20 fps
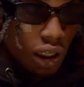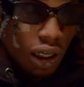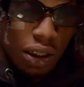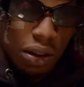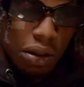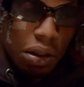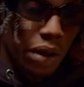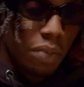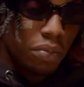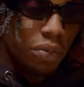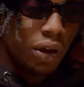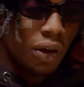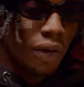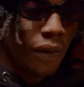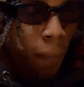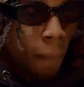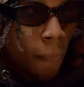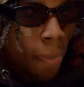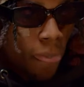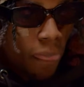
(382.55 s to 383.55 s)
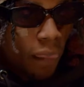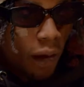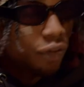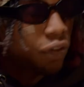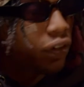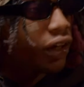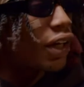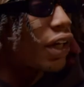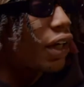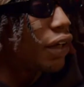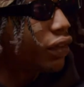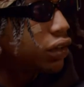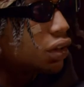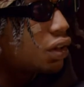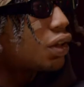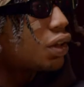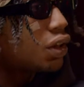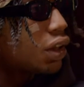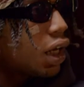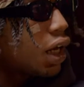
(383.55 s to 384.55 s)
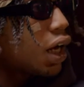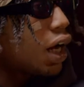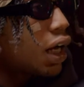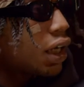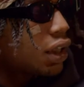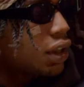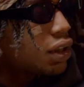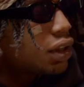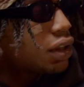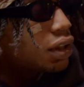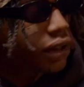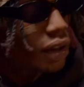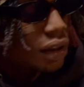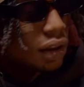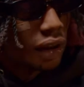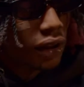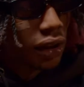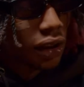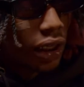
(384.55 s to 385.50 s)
And I mean, I feel like everything has